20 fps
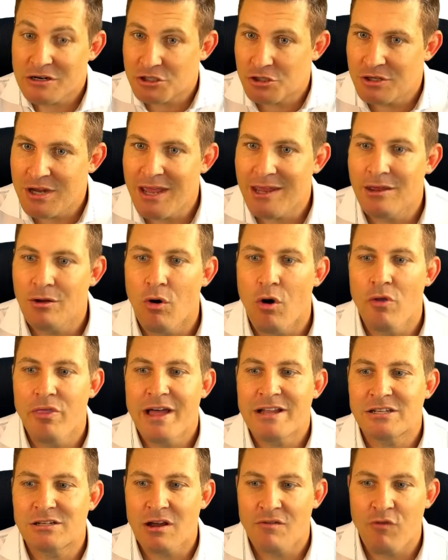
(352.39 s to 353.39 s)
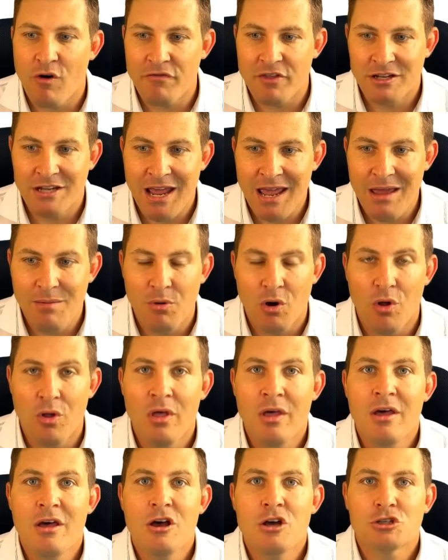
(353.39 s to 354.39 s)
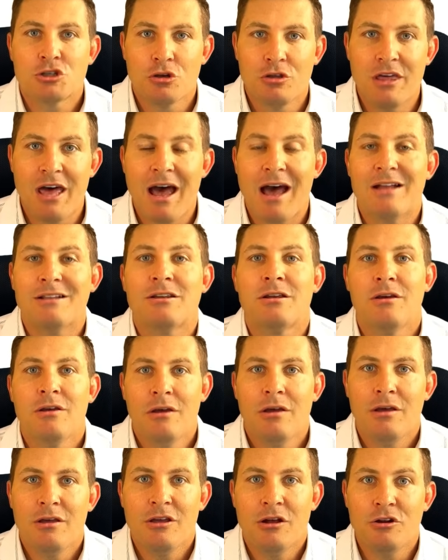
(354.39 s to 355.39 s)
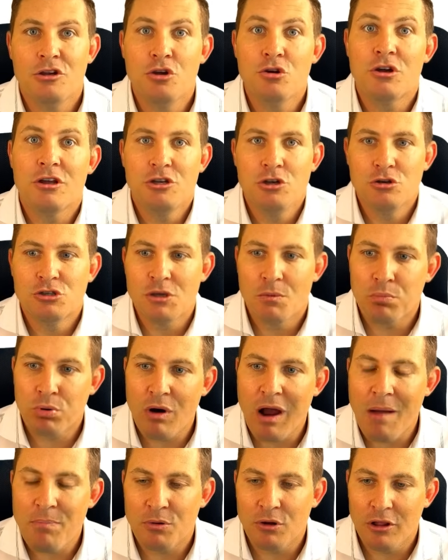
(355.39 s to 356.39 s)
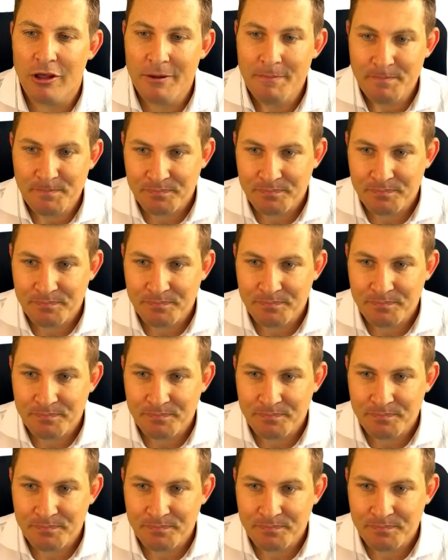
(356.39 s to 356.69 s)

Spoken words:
You're taking all that stuff off the table so that you could use it properly.